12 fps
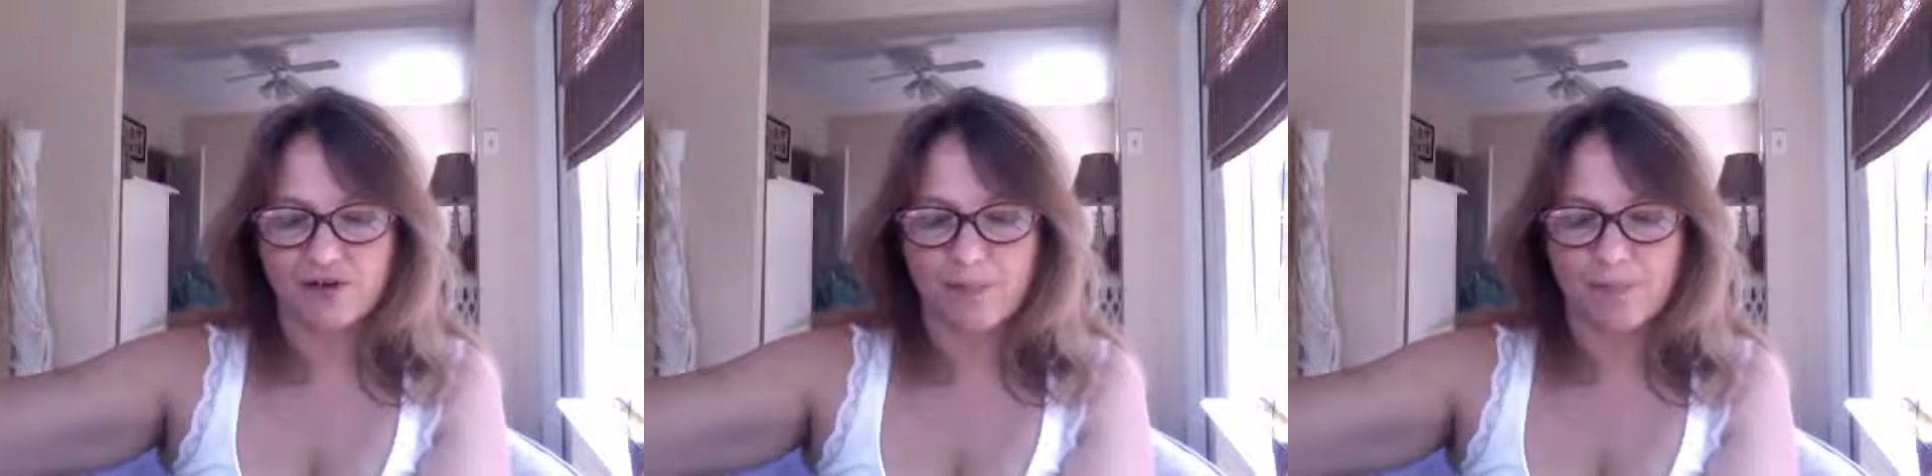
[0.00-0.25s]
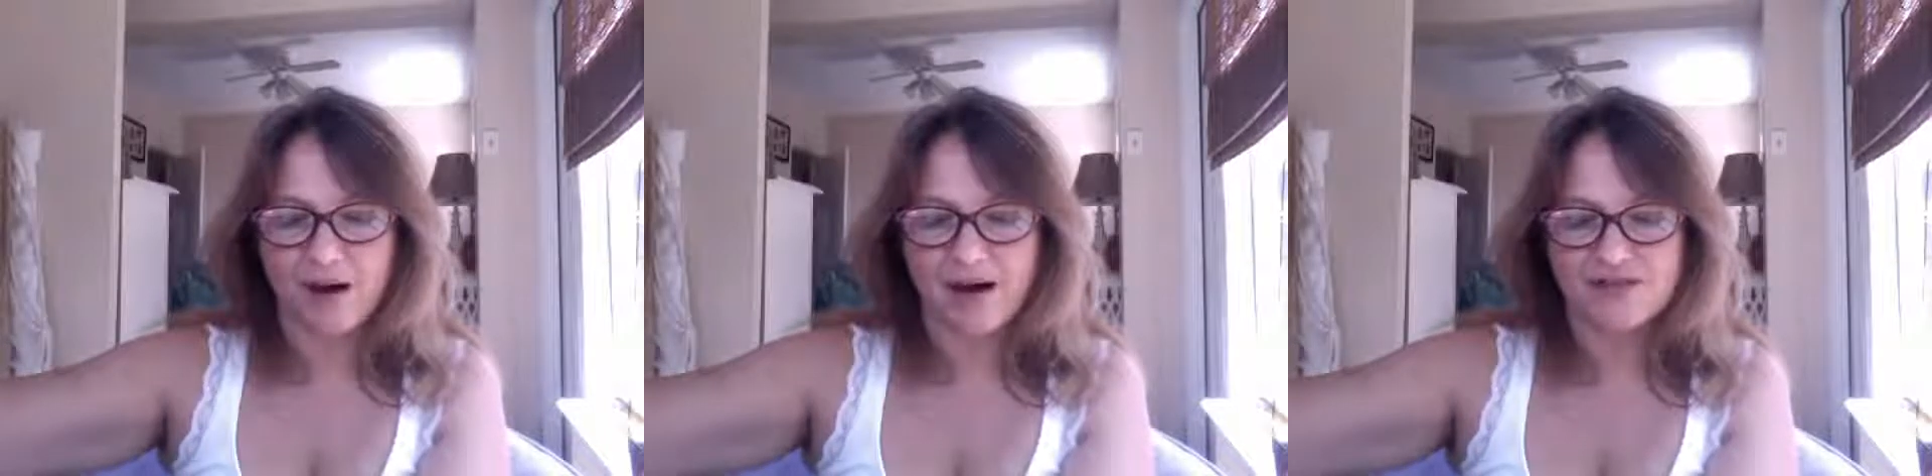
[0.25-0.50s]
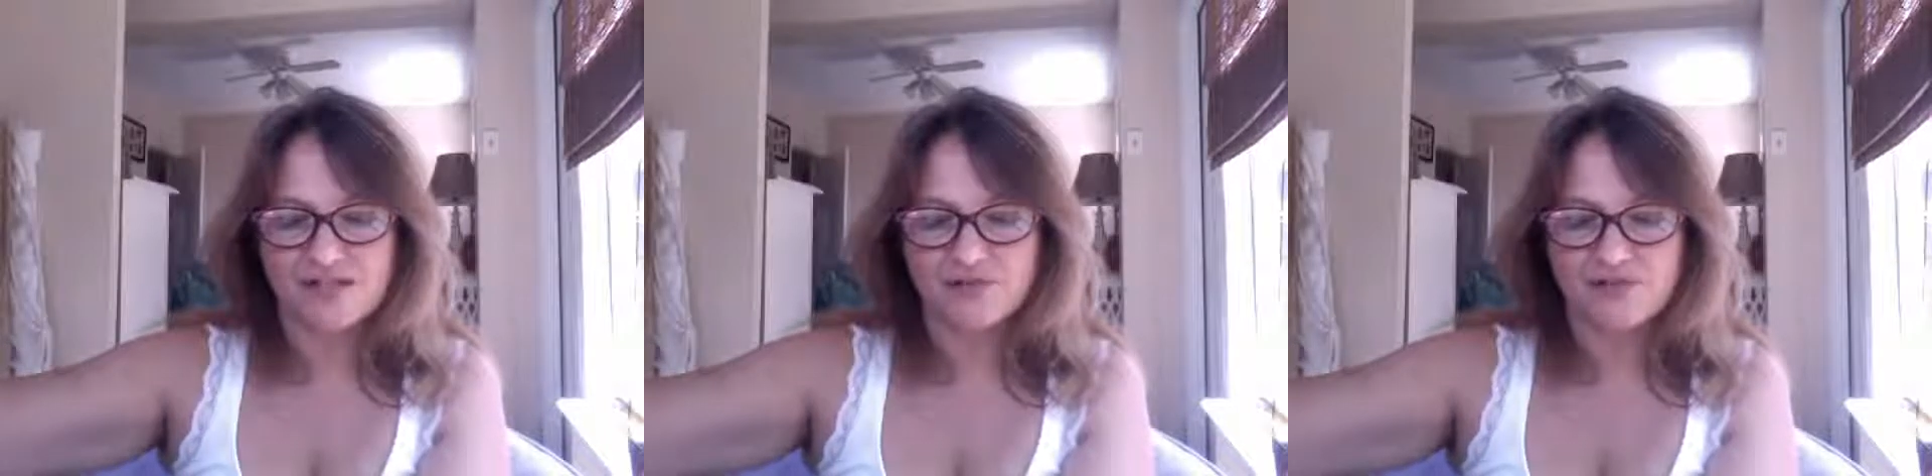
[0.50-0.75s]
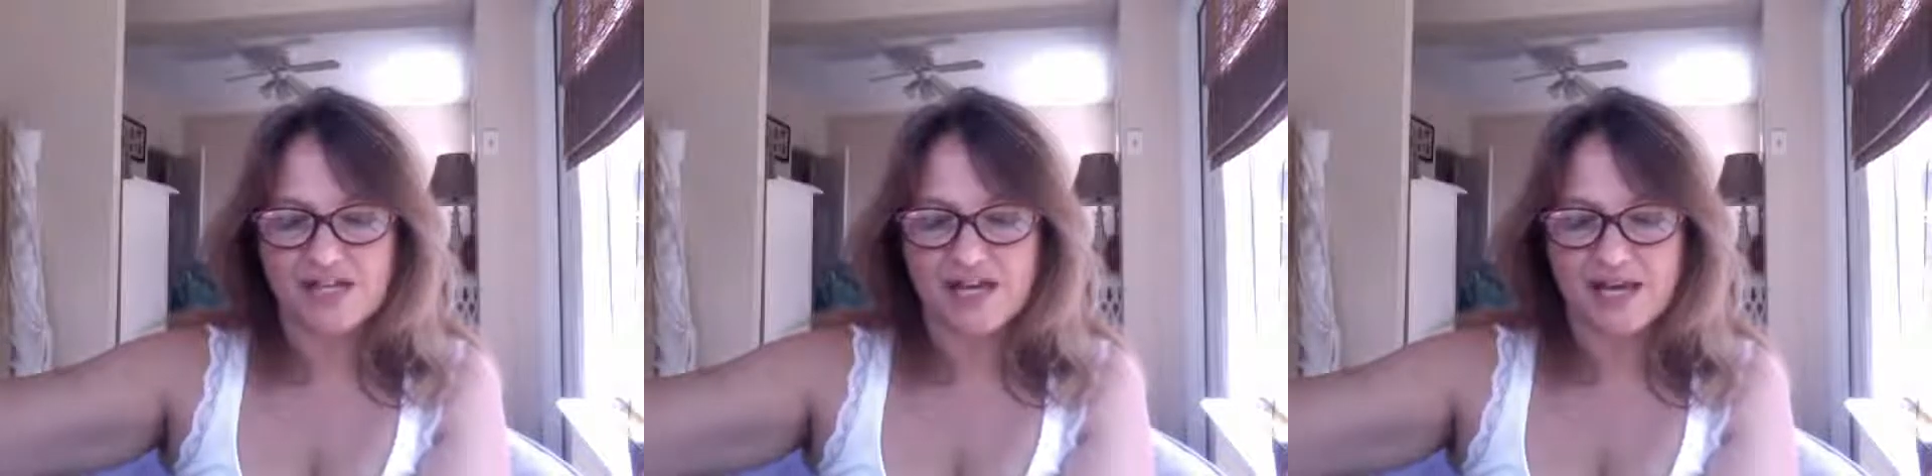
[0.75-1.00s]
a box of
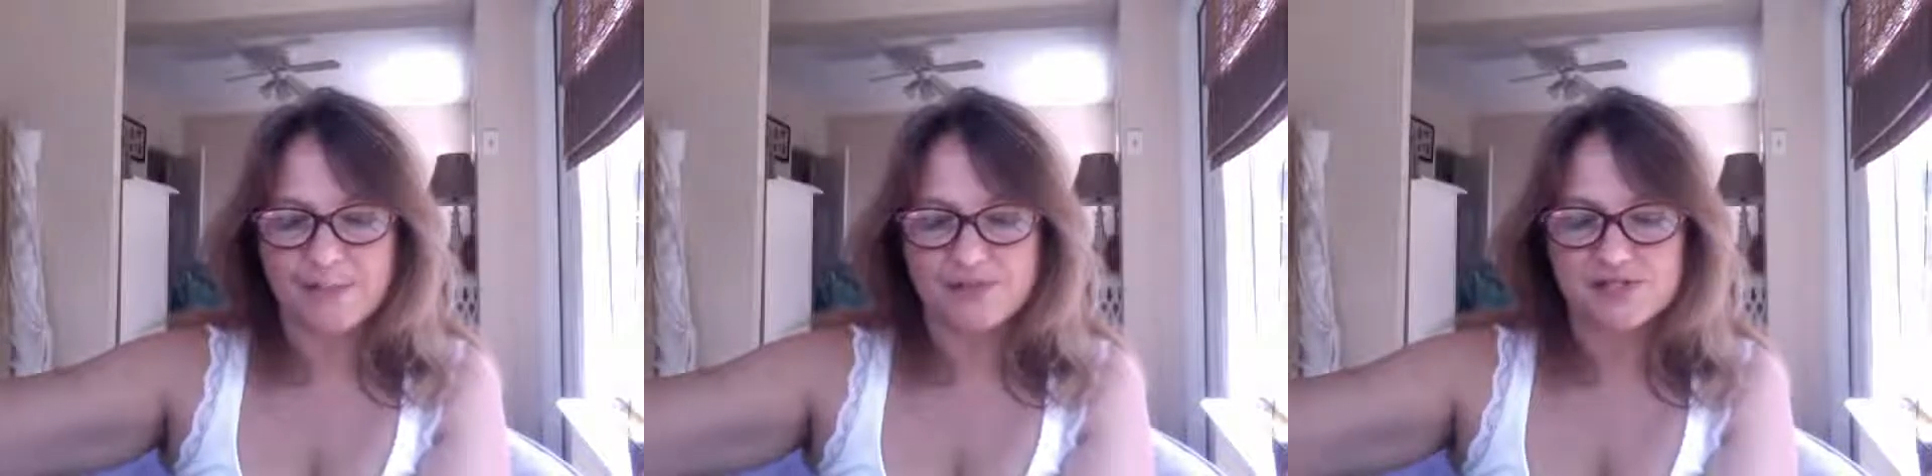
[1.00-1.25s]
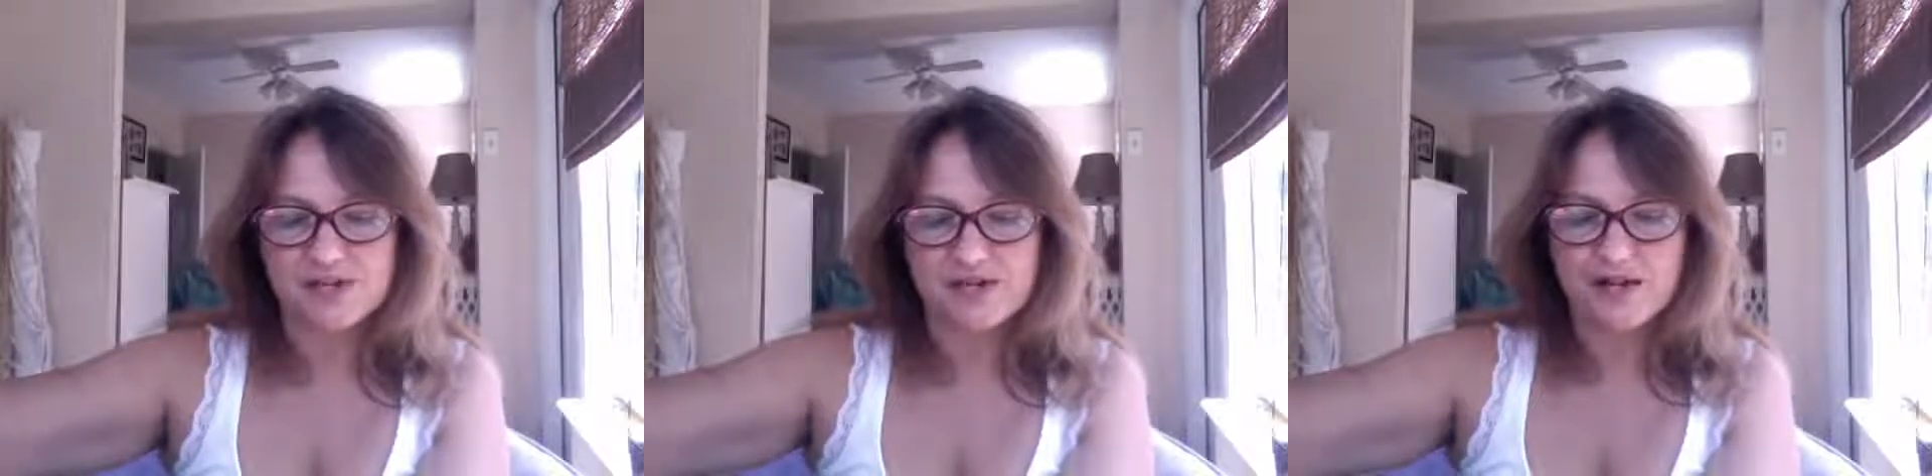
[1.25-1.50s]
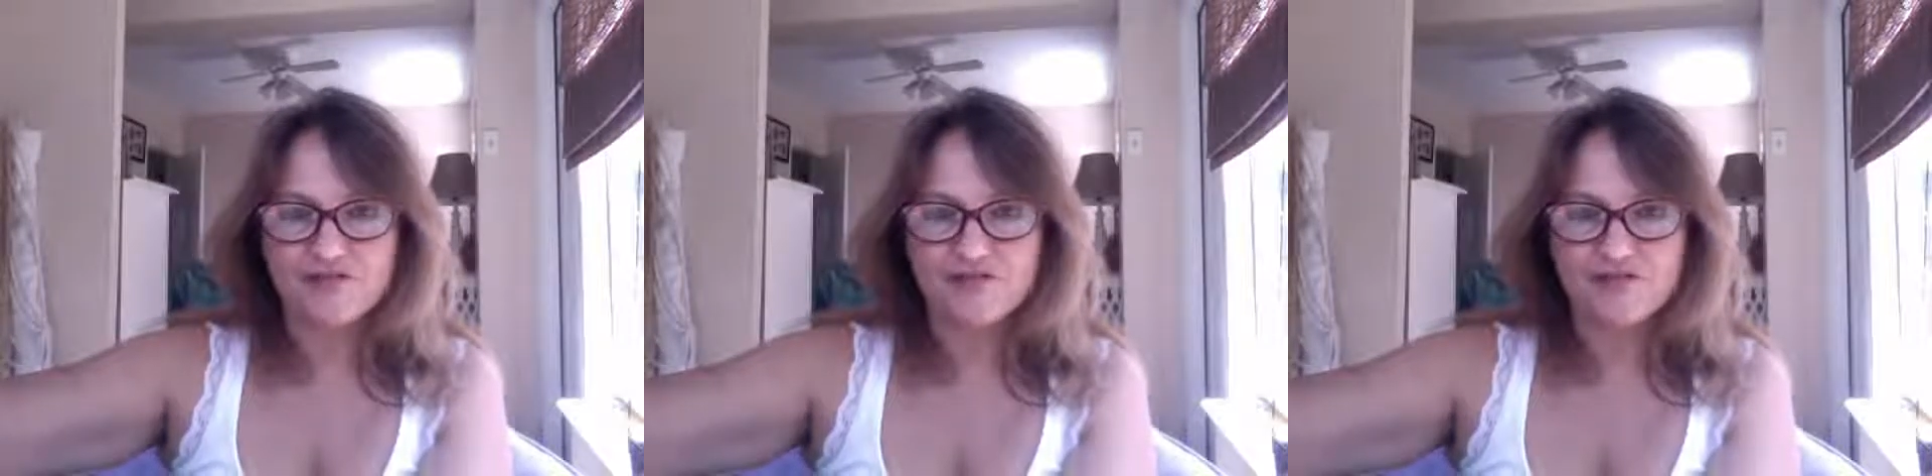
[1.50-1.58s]
tapes